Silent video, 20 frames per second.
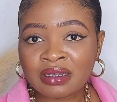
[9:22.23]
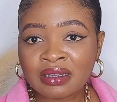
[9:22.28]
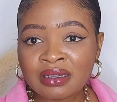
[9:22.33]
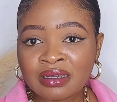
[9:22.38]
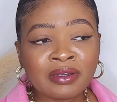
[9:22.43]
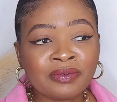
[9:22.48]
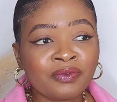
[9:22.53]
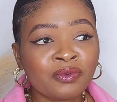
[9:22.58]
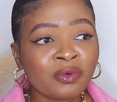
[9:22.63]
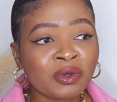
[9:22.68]

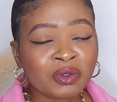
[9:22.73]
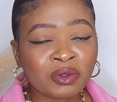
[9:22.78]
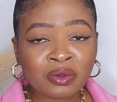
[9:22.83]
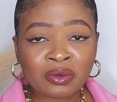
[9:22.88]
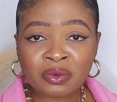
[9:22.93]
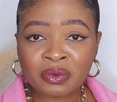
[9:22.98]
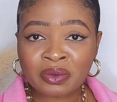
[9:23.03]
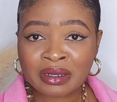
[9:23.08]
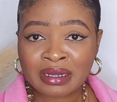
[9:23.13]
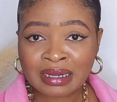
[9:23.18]
So if you want to
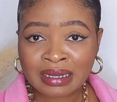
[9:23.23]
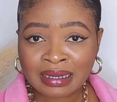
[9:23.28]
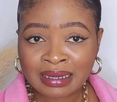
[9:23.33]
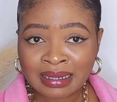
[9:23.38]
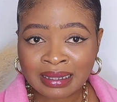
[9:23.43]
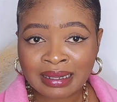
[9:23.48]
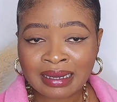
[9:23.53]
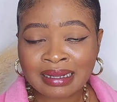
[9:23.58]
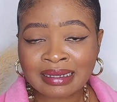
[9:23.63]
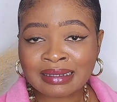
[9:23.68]
look
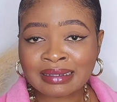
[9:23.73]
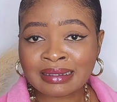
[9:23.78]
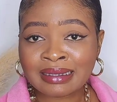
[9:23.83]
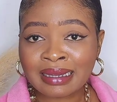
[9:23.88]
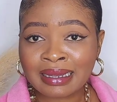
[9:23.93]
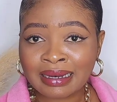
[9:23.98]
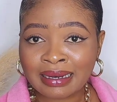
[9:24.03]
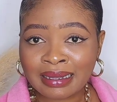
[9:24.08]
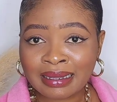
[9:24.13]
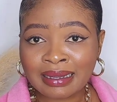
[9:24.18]
classy,
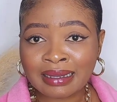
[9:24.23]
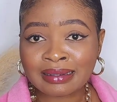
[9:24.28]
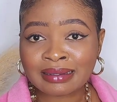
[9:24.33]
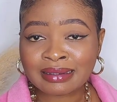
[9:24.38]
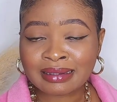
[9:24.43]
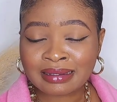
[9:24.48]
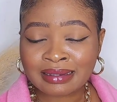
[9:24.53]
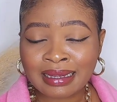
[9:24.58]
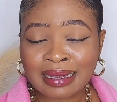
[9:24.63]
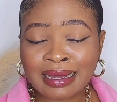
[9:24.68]
elegant,
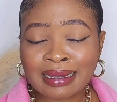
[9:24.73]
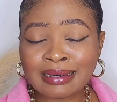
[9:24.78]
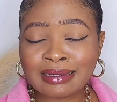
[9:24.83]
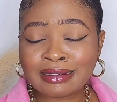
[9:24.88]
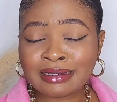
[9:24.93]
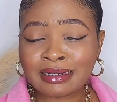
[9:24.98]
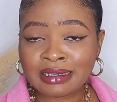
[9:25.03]
stylish,